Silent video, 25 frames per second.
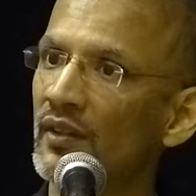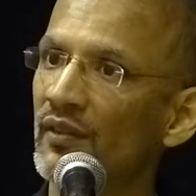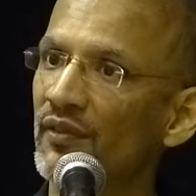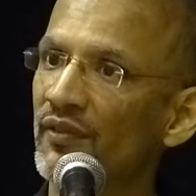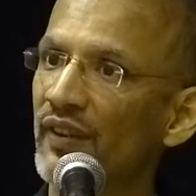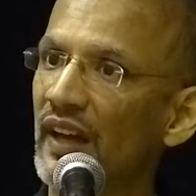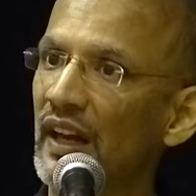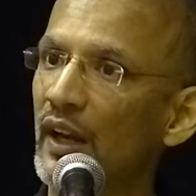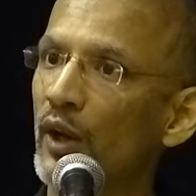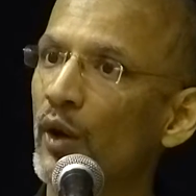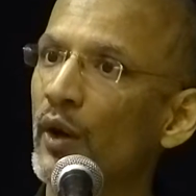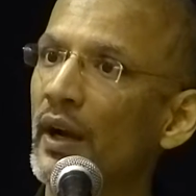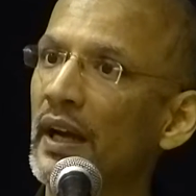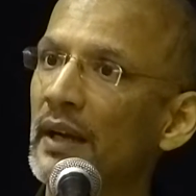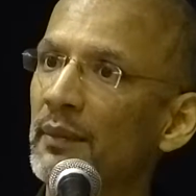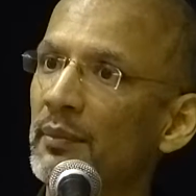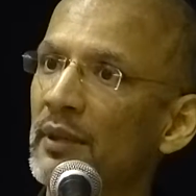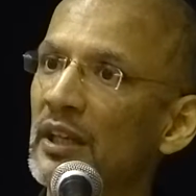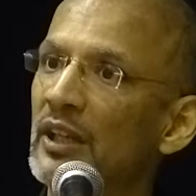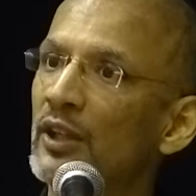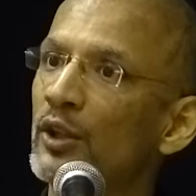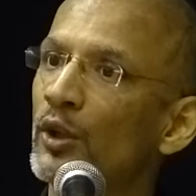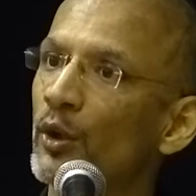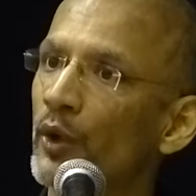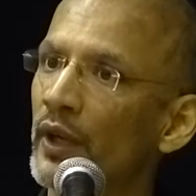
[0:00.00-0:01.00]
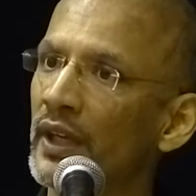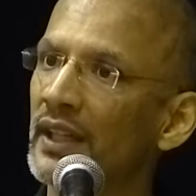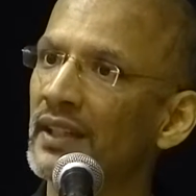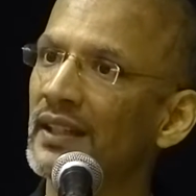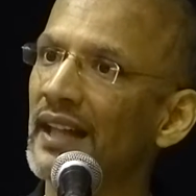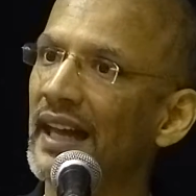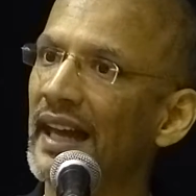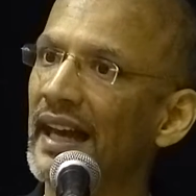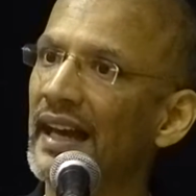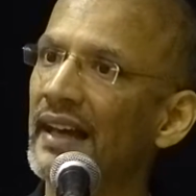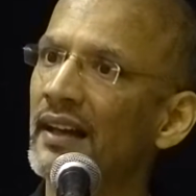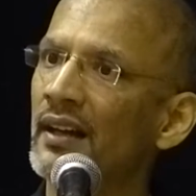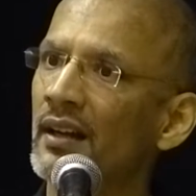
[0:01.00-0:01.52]
fellow had been doing
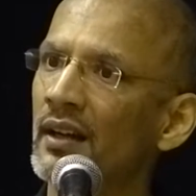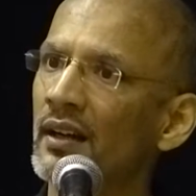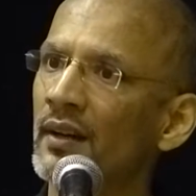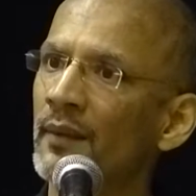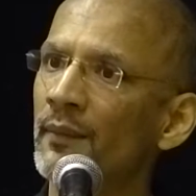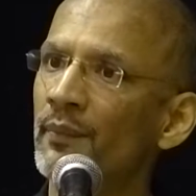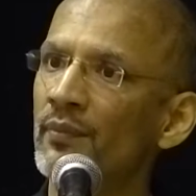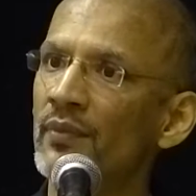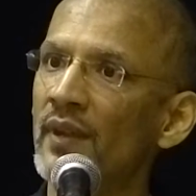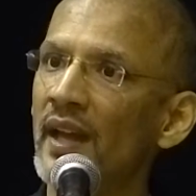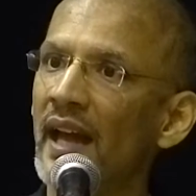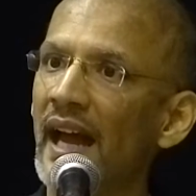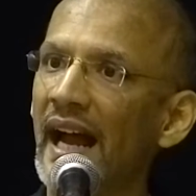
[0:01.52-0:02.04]
there.